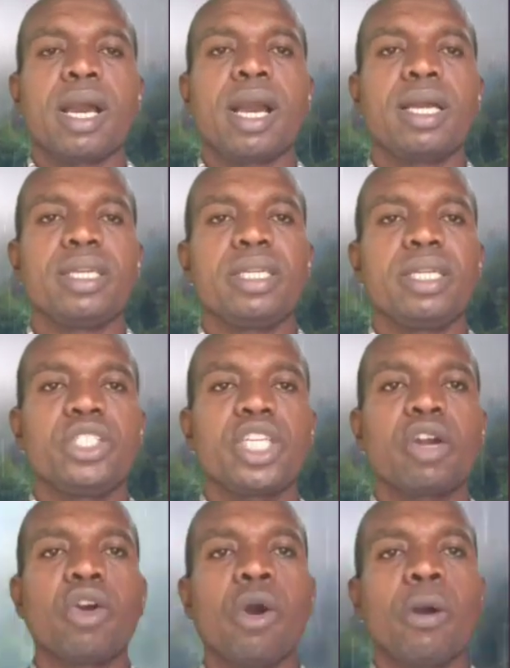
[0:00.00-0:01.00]
And
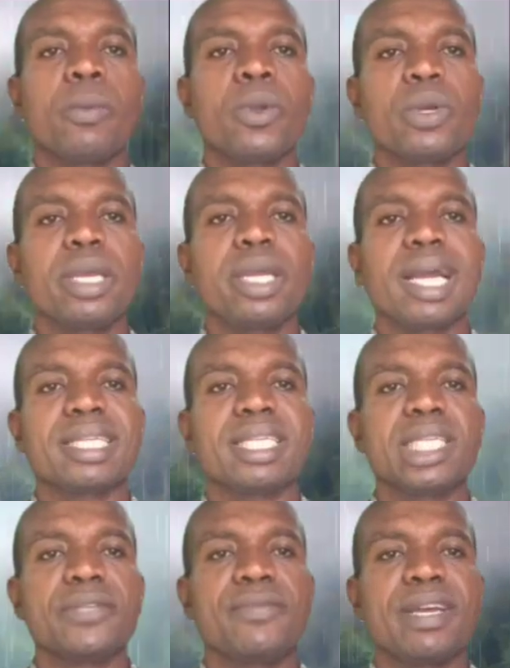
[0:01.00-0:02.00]
Jacob, looking at
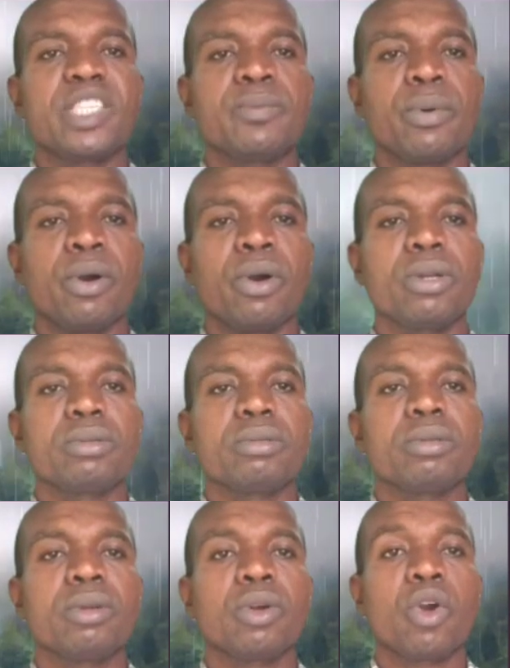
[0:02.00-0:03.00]
his
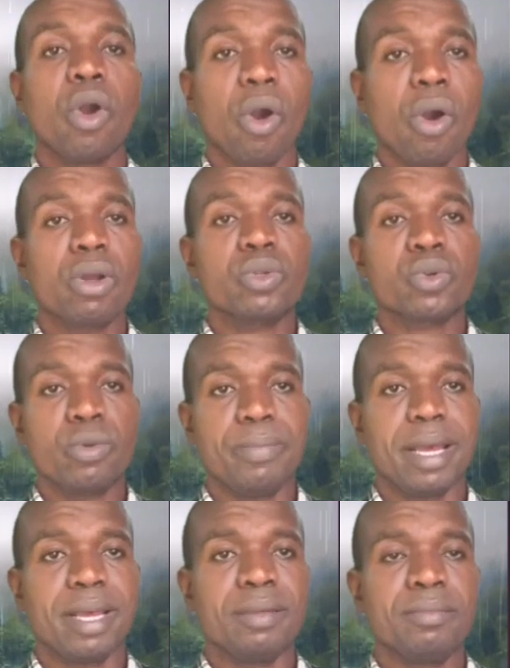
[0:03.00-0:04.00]
firstborn, called
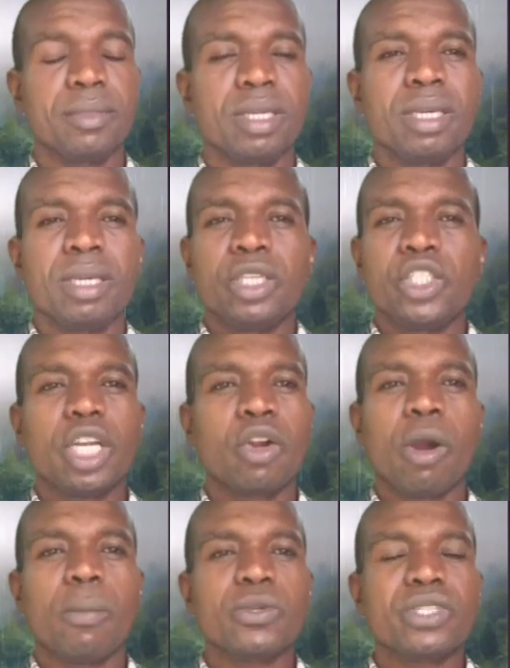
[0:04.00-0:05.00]
Reuben,
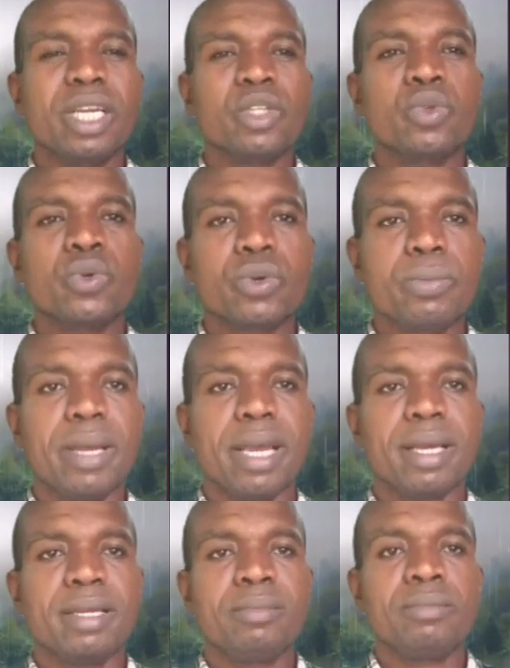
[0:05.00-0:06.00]
Jacob said to
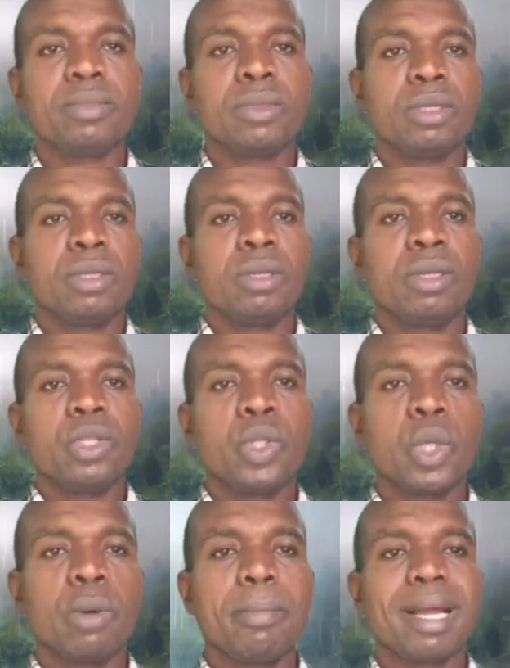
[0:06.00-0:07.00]
Reuben,
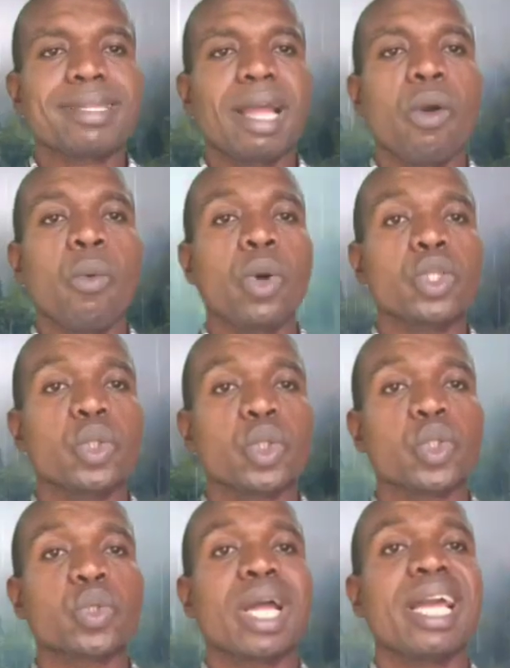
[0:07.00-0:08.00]
"No matter what
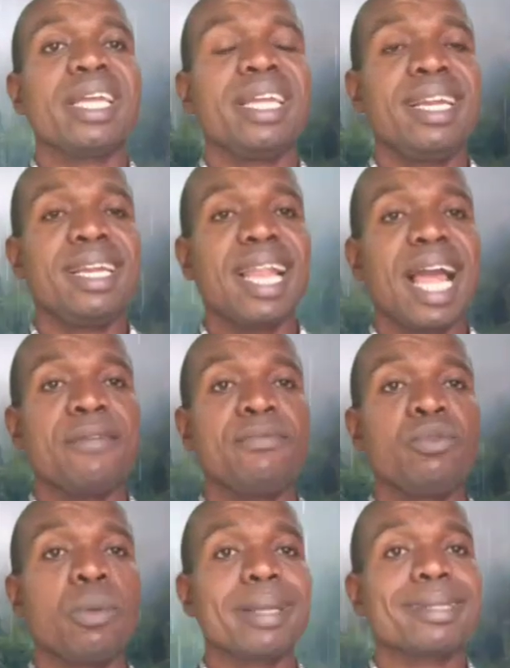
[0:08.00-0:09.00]
you try in
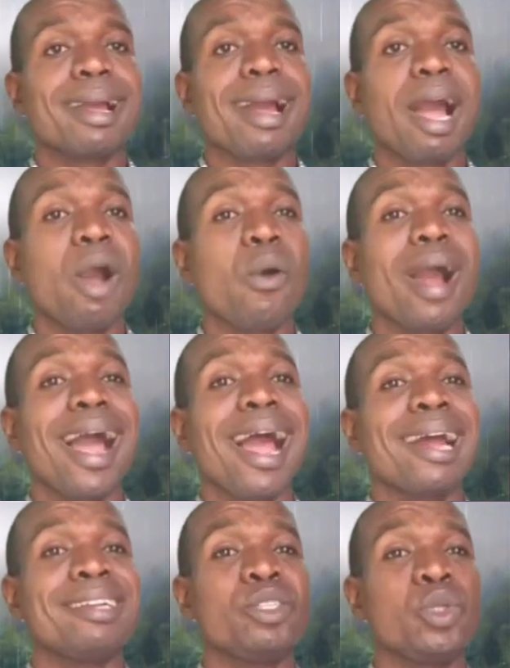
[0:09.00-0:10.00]
life, no matter how
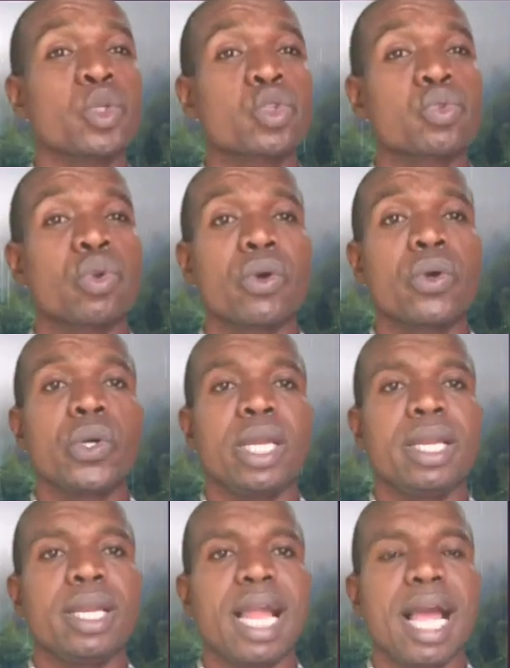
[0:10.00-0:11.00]
hard you struggle
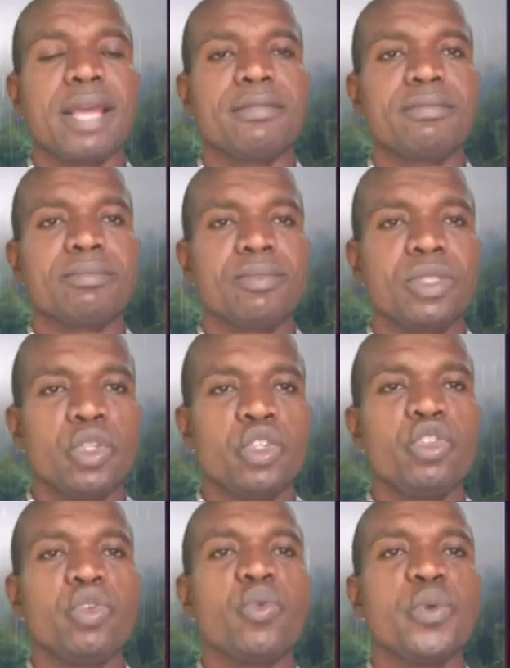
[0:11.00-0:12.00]
in life,
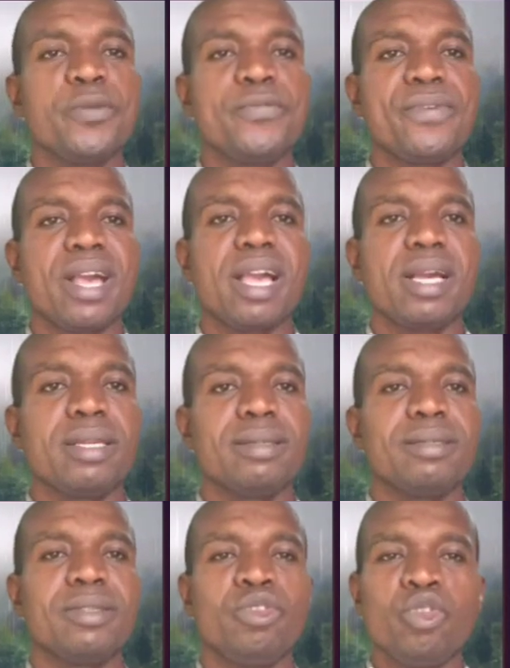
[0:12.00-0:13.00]
you will fail.
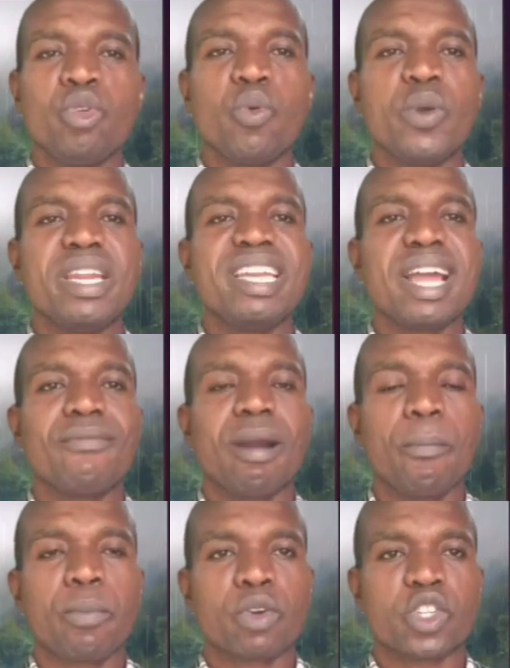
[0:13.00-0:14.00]
You will
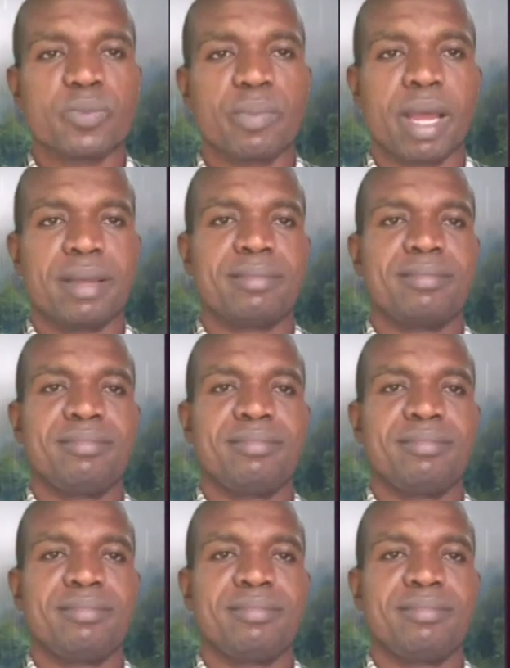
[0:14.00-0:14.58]
never prosper.